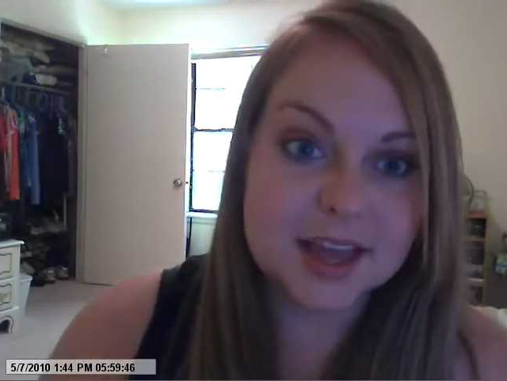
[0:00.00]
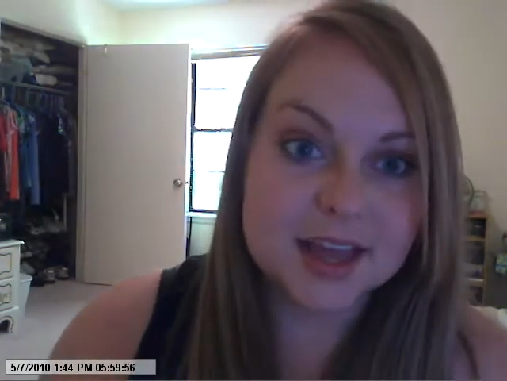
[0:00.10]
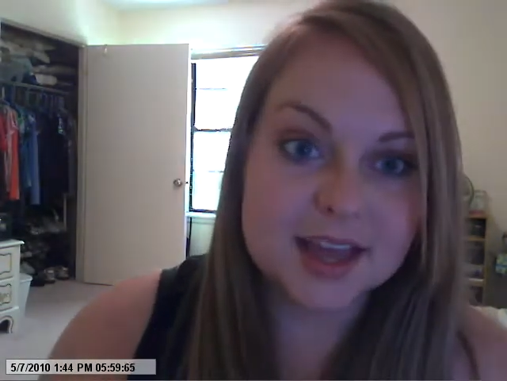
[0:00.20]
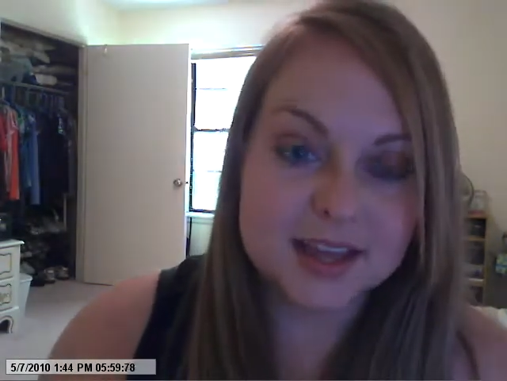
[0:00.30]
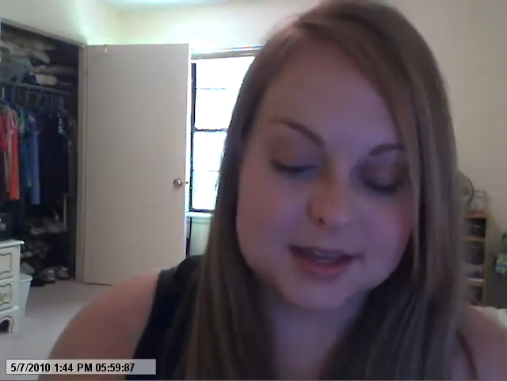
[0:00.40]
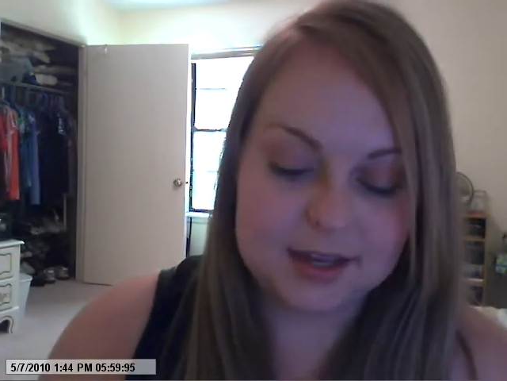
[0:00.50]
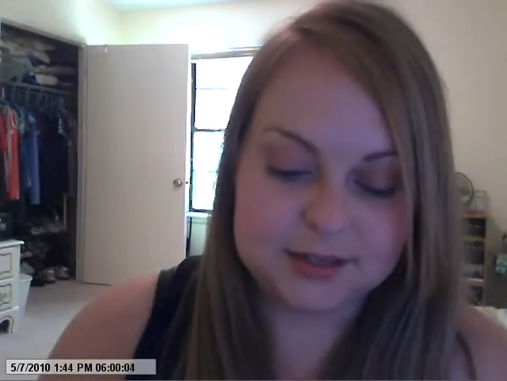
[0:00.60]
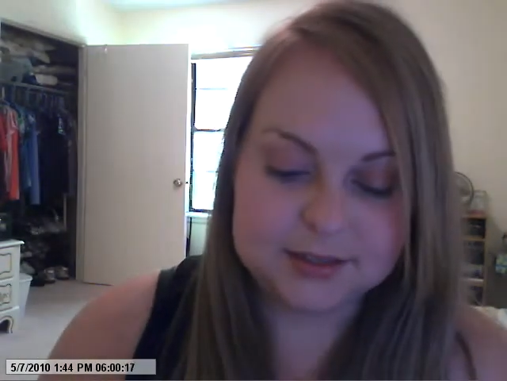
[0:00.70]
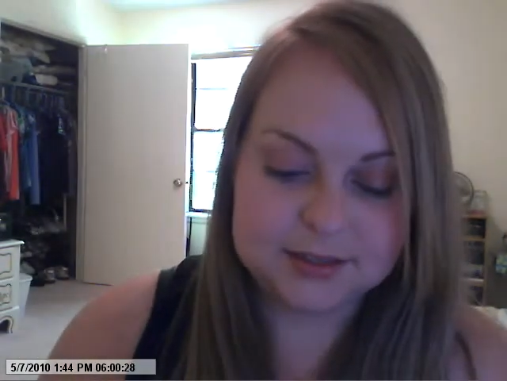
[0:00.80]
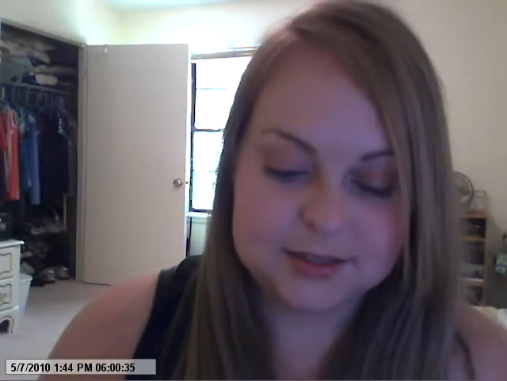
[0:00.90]

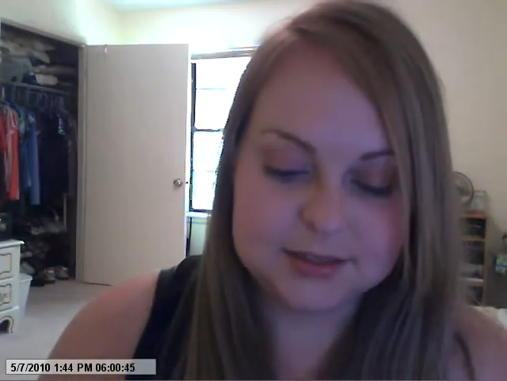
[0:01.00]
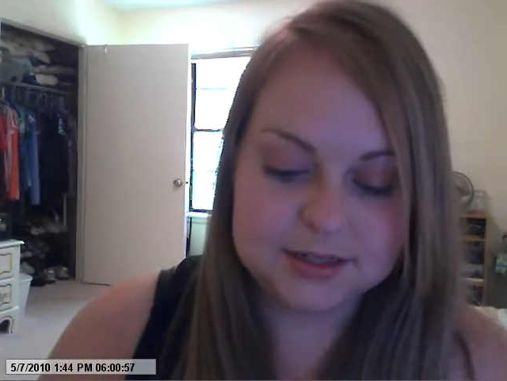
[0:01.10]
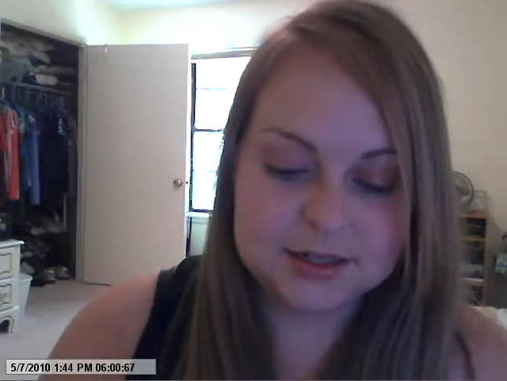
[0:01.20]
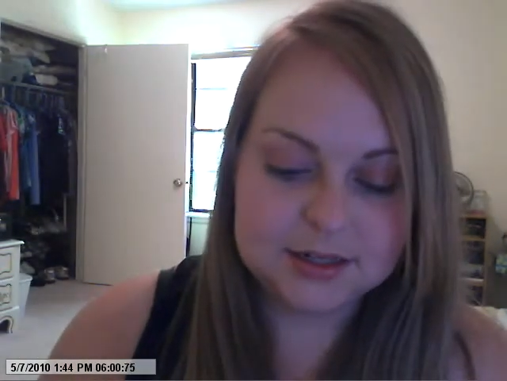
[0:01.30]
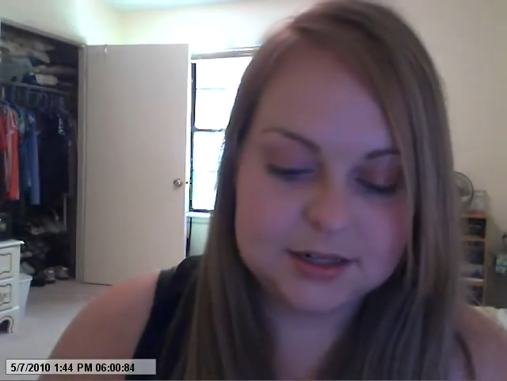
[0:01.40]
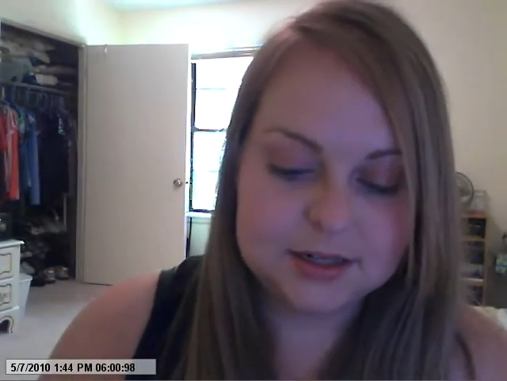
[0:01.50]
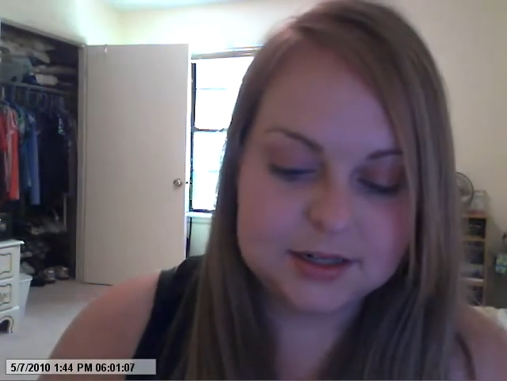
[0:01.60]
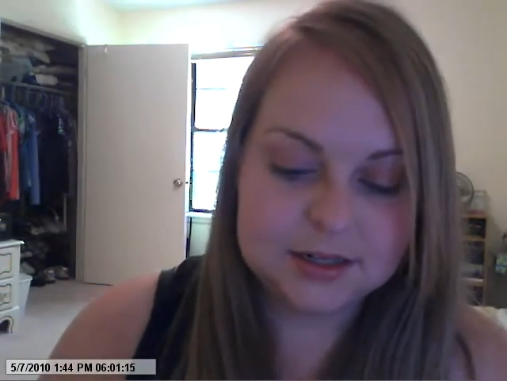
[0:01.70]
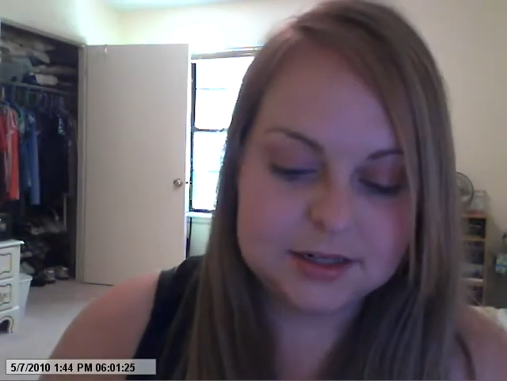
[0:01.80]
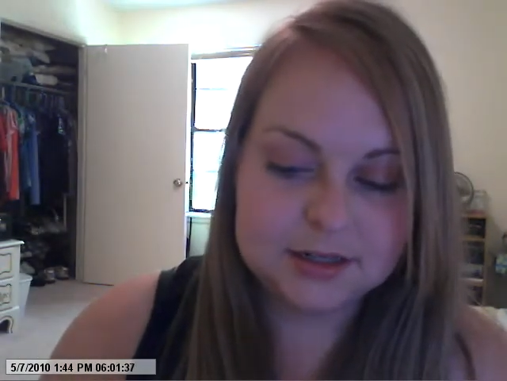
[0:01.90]
And
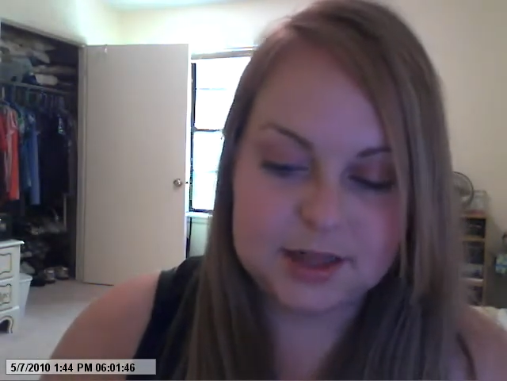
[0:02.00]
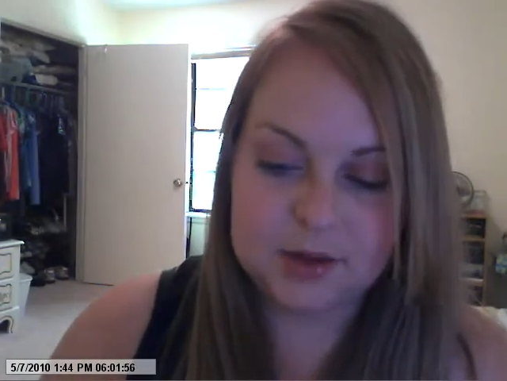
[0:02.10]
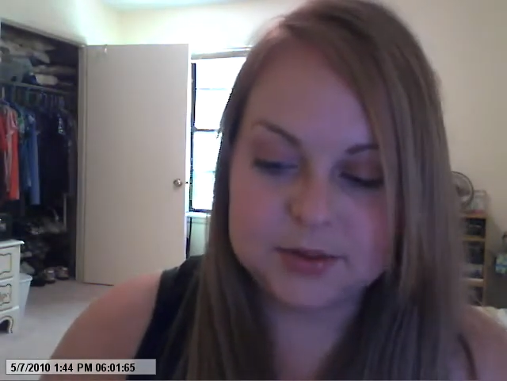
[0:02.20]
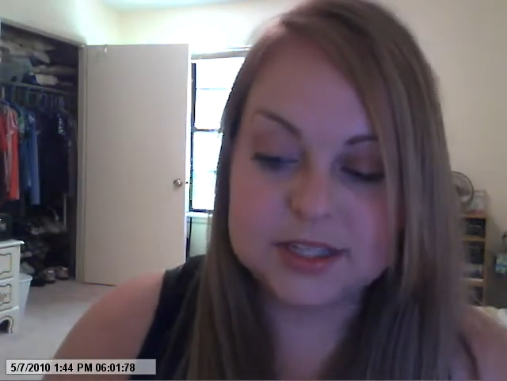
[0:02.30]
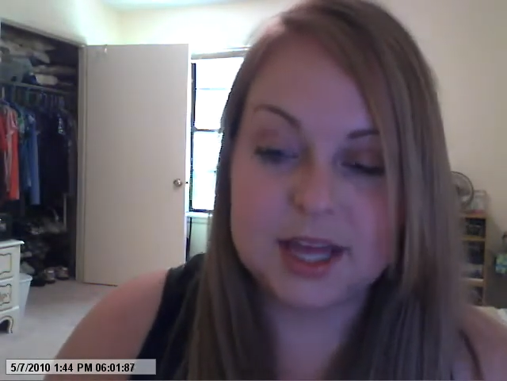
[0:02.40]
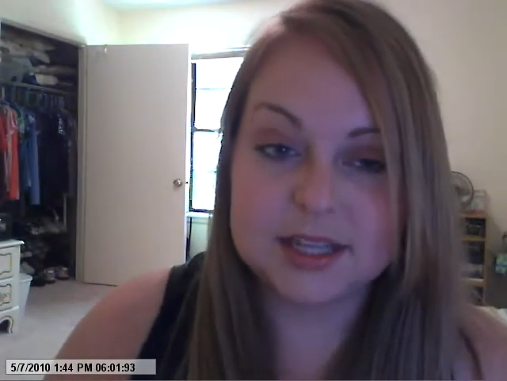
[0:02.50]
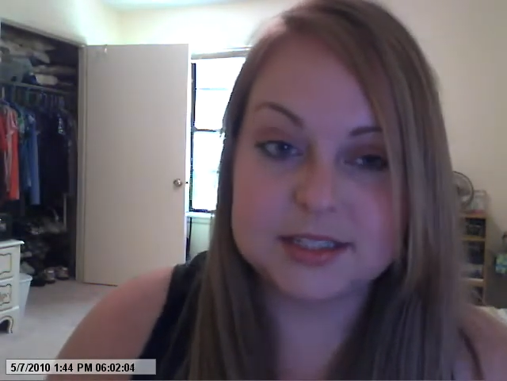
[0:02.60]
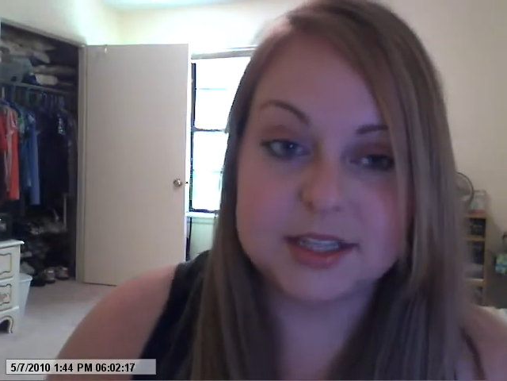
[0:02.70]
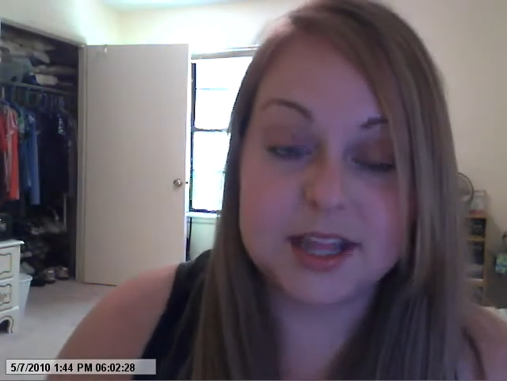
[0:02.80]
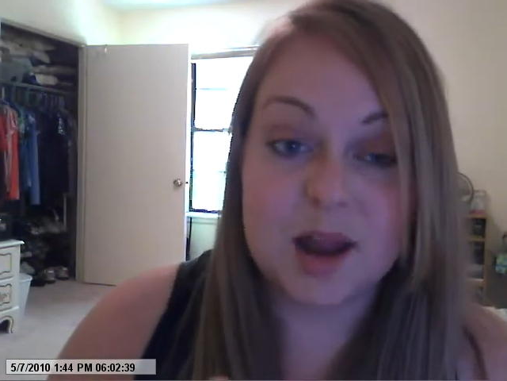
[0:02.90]
that was the last
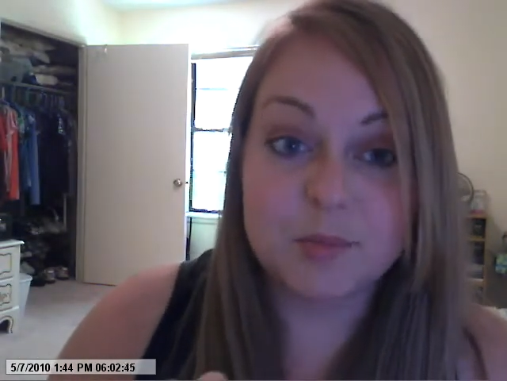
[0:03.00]
thing that I